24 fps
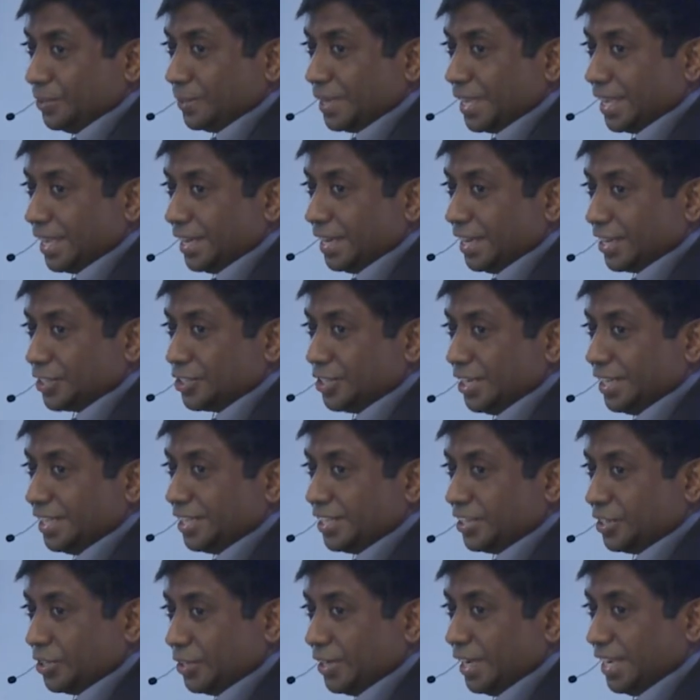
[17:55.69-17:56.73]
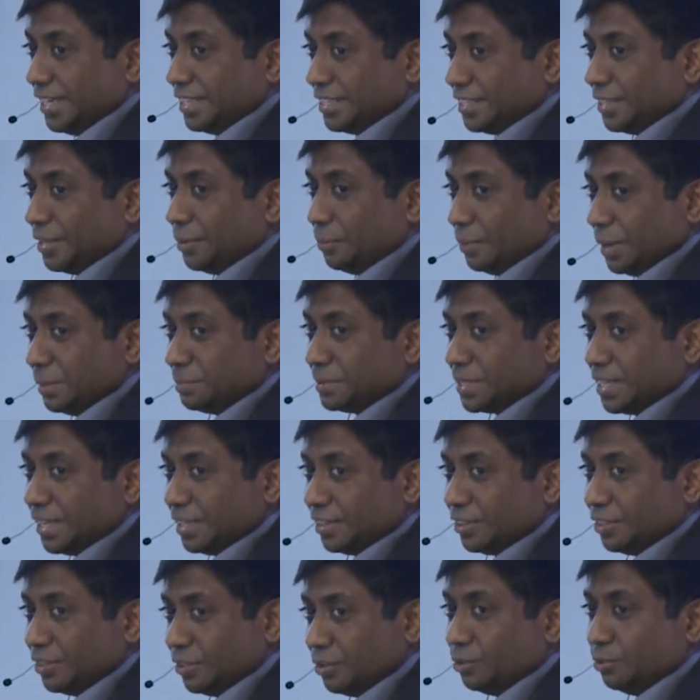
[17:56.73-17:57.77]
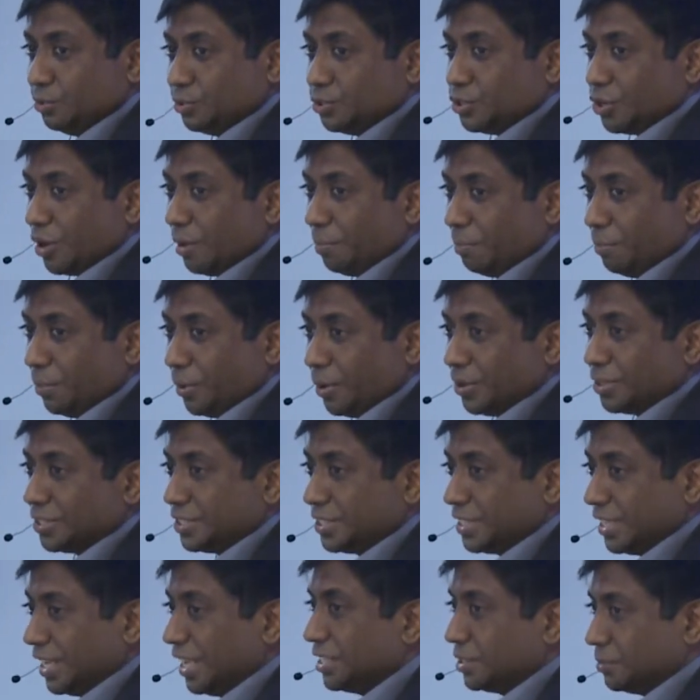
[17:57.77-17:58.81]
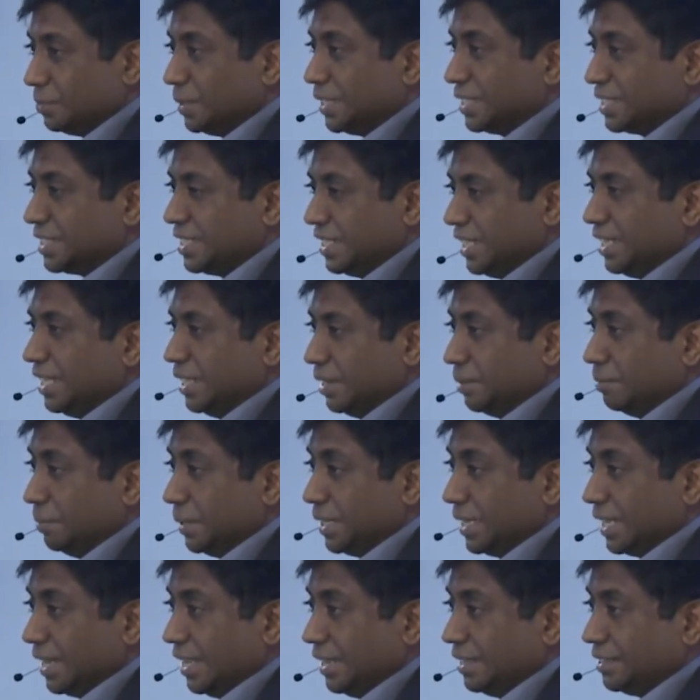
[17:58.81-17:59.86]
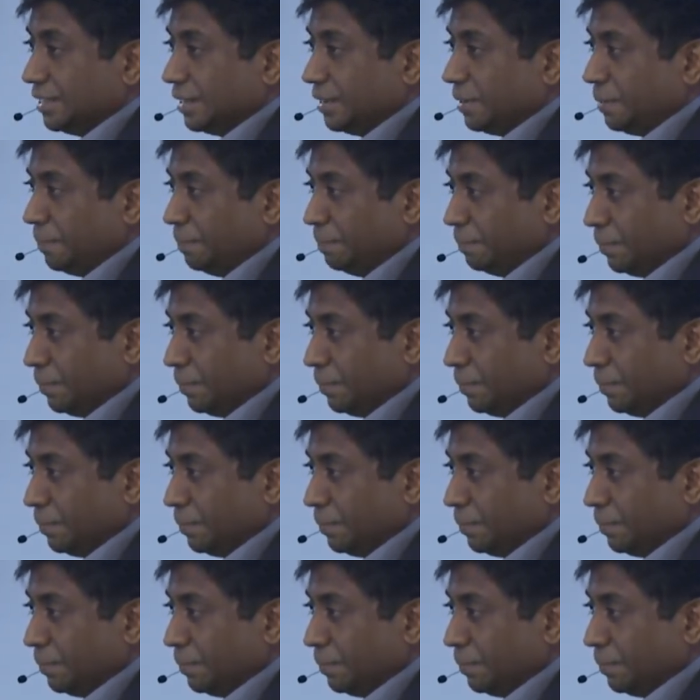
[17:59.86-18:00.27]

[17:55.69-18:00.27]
You can actually create a website through Dropbox, as we'll see a bit later,